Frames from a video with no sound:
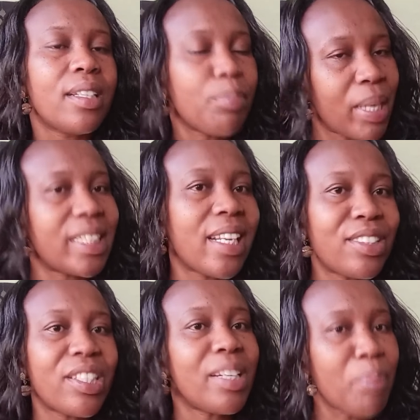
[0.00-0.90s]
But I'll
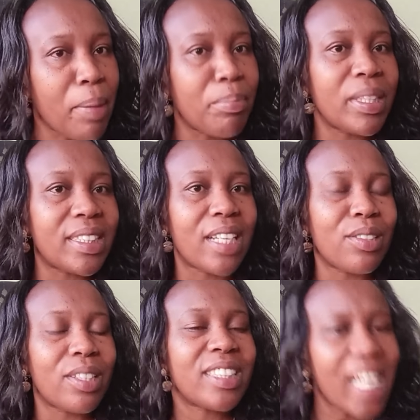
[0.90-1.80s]
try my best
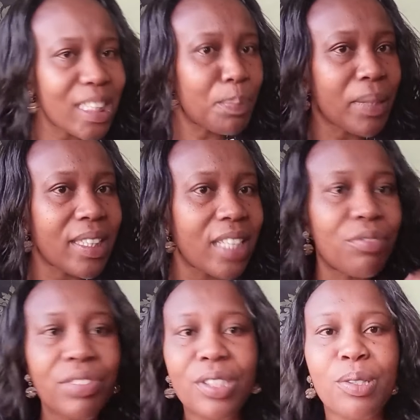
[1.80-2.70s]
and just spin that
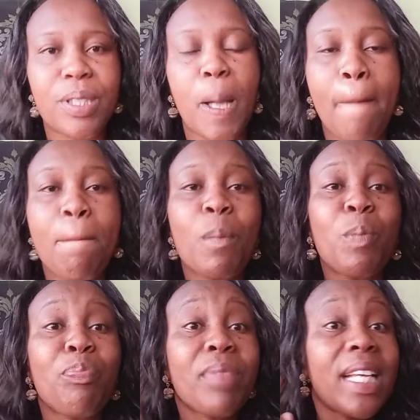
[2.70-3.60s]
video here.
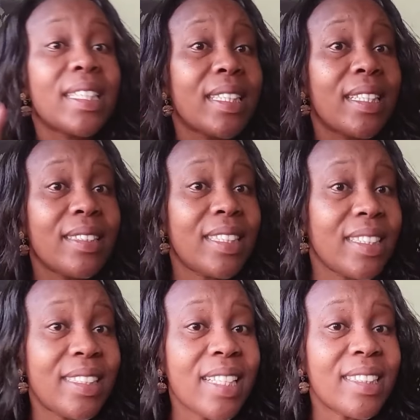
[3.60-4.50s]
She
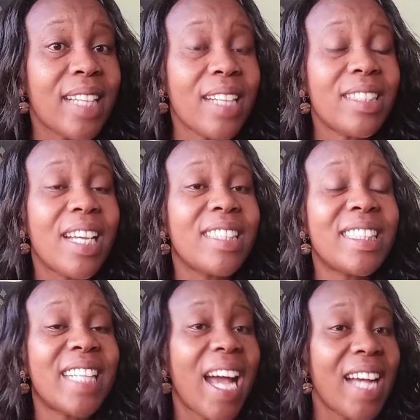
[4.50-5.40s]
says that
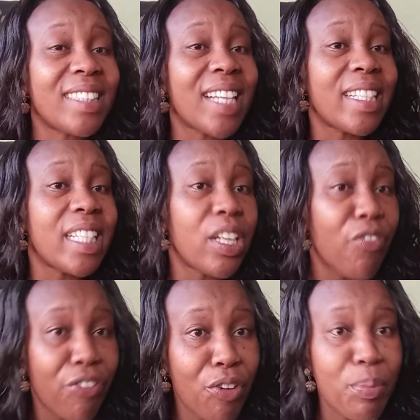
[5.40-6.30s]
she has an
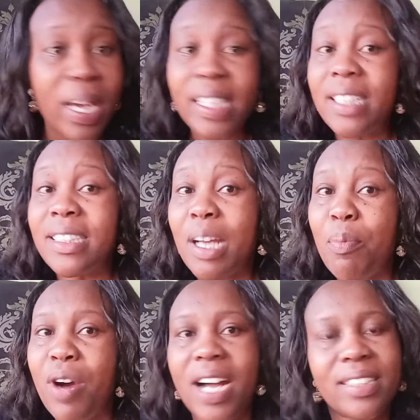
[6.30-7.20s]
informer in
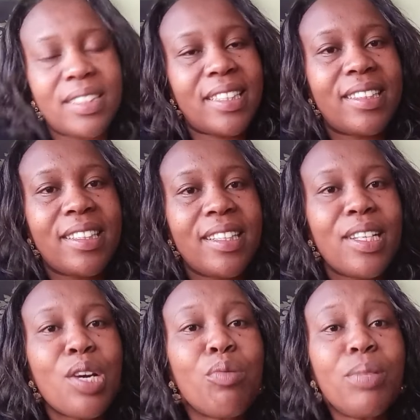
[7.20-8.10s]
Nyabohanse,
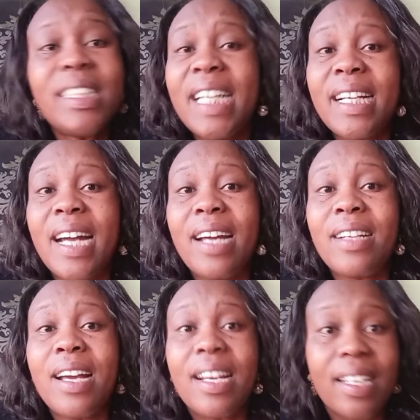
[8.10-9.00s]
which I
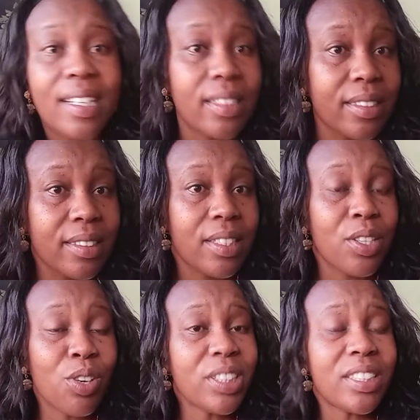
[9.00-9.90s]
can
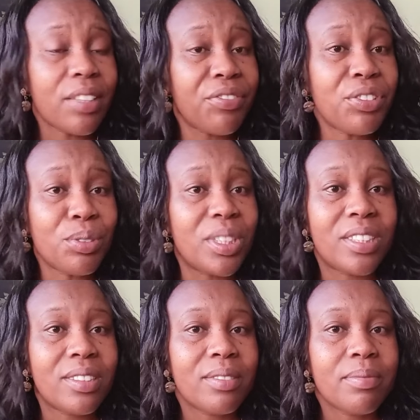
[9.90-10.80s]
not
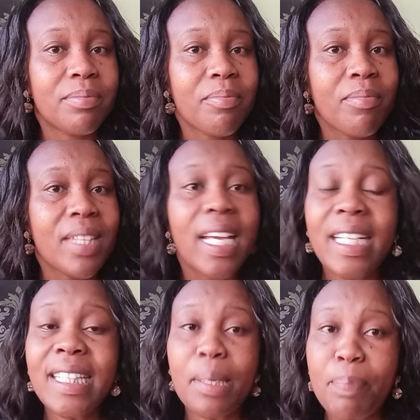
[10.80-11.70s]
refute.
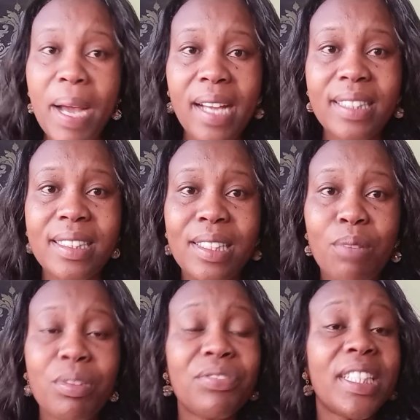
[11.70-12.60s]
In the past,
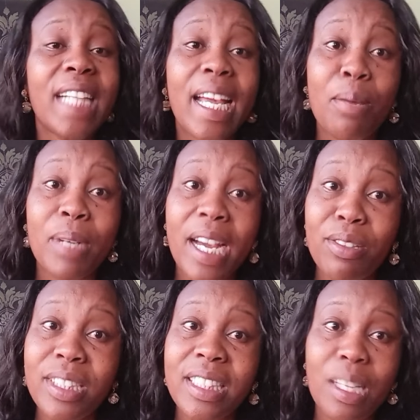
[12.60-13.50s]
we've seen I am
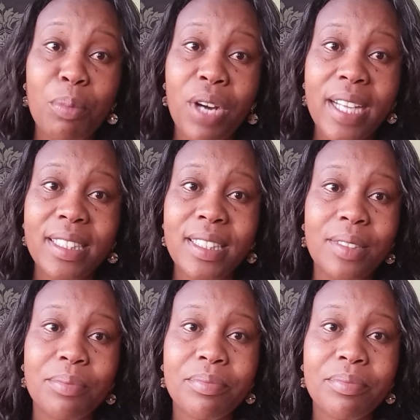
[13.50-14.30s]
carrot in Nyabohanse.